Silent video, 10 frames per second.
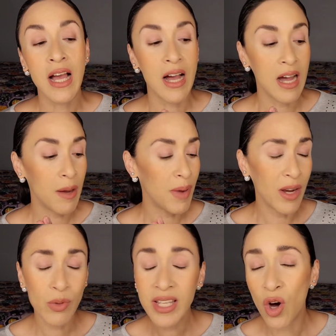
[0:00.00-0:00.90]

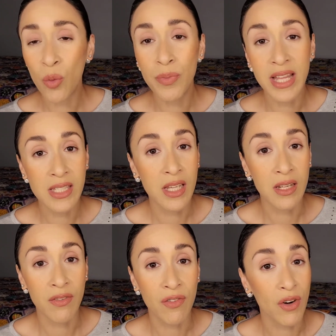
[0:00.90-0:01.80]
I really hope that's
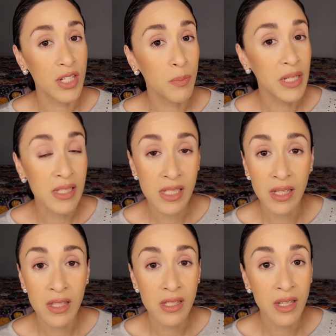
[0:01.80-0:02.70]
it for us being
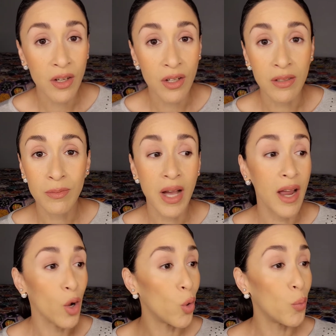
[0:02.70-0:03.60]
sick this year.
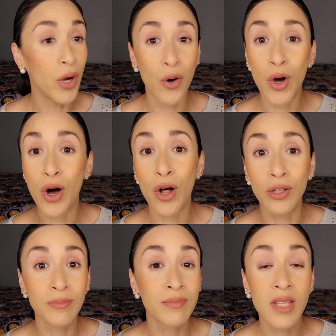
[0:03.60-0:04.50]
I hope we are
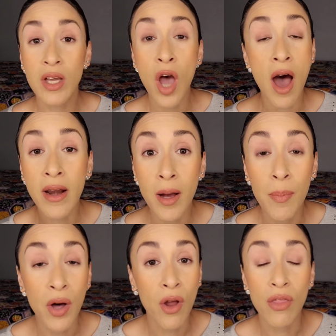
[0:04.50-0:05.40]
all caught
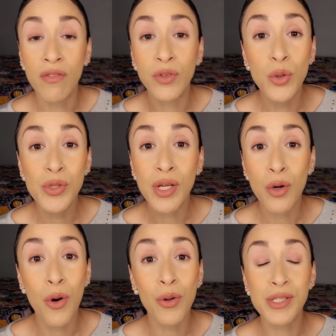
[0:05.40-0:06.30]
up on all the flus
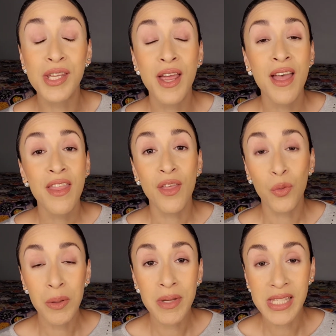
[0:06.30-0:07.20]
and colds
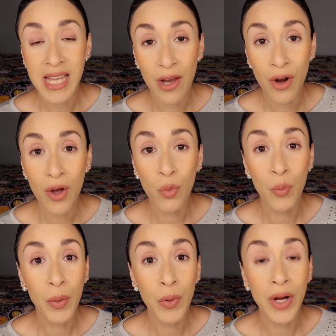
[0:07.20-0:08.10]
that we missed out on
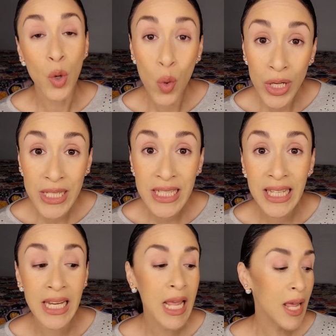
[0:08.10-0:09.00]
when we were in
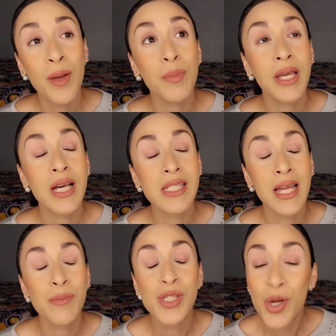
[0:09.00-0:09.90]
quarantine, because
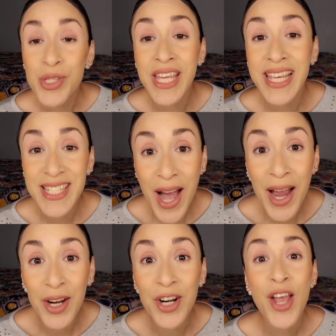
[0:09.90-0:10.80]
I am so sick and
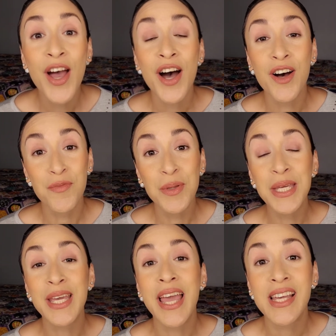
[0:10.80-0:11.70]
tired of
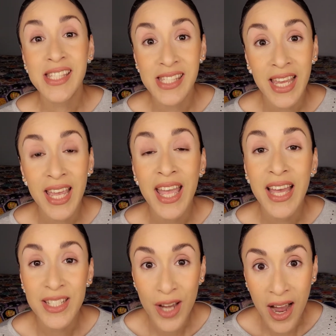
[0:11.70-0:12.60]
being sick
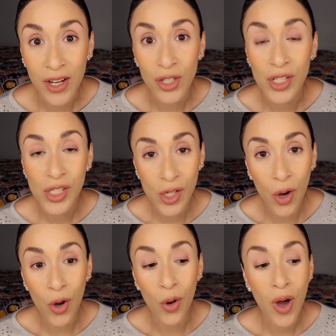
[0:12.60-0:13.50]
and tired.
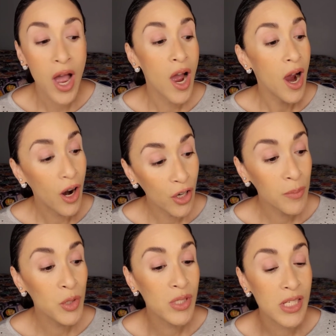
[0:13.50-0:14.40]
So our
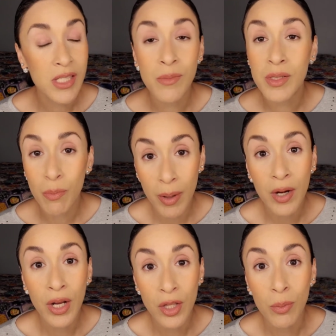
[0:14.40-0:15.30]
immune systems
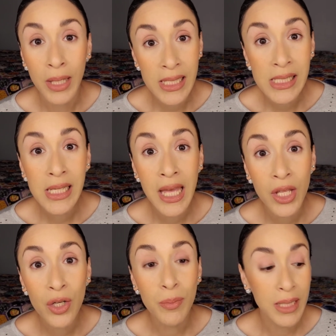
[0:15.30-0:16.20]
better get their blanks
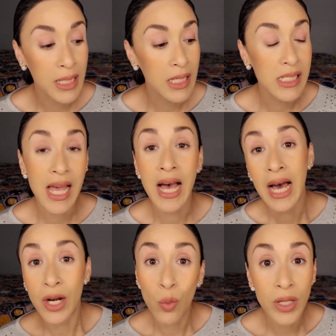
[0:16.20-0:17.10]
together because
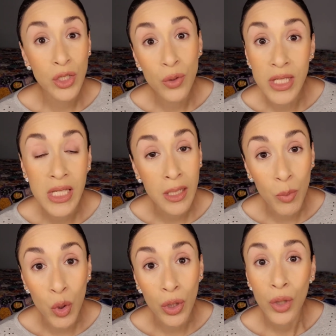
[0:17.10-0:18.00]
I don't want to do this
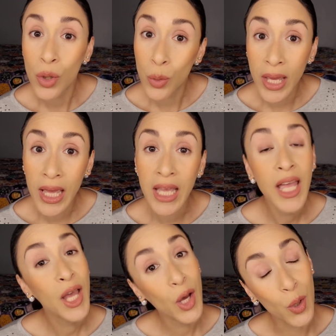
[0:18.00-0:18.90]
anymore.
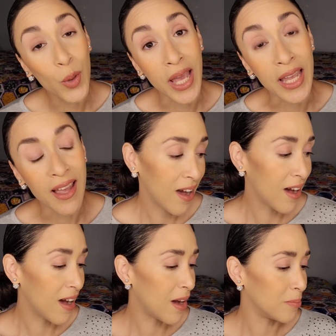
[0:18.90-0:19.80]
Okay.
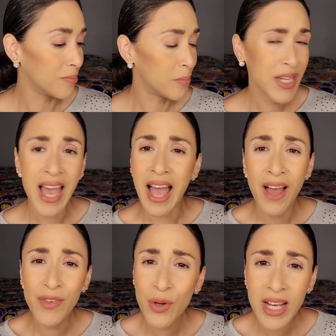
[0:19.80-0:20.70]
But yeah,
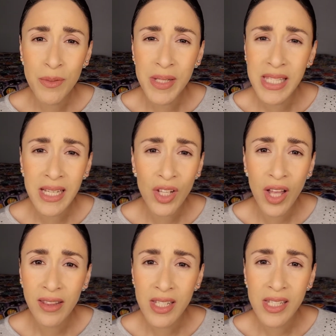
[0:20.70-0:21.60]
have you guys been sick a
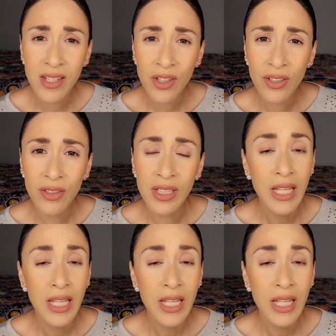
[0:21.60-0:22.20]
lot this year?